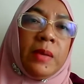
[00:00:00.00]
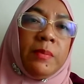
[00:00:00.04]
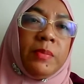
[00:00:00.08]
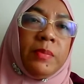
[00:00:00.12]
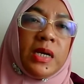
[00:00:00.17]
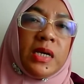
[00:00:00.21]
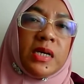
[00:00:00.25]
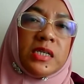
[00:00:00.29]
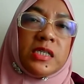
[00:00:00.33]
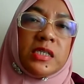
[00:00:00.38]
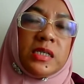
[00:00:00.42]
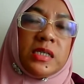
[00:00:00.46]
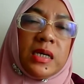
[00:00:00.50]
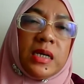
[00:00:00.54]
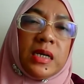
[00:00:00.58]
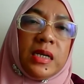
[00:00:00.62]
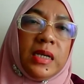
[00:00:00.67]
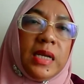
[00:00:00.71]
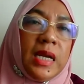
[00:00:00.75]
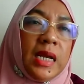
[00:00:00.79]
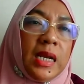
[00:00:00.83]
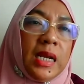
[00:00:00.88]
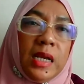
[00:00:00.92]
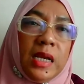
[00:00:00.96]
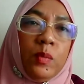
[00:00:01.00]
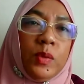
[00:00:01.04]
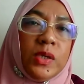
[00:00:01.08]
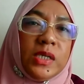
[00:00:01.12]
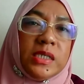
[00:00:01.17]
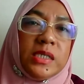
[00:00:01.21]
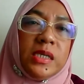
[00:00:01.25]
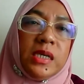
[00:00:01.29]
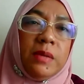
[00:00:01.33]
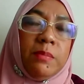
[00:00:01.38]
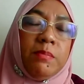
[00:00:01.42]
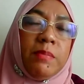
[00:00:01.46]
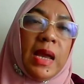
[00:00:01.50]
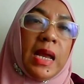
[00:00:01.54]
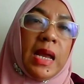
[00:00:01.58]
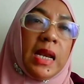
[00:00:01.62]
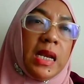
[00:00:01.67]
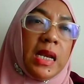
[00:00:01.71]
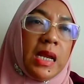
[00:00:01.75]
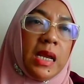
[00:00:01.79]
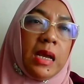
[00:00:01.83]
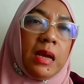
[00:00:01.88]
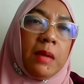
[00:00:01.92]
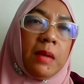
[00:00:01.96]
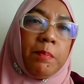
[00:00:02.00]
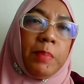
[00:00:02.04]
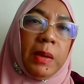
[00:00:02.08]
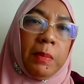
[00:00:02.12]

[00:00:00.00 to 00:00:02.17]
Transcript: because uh, lately we see many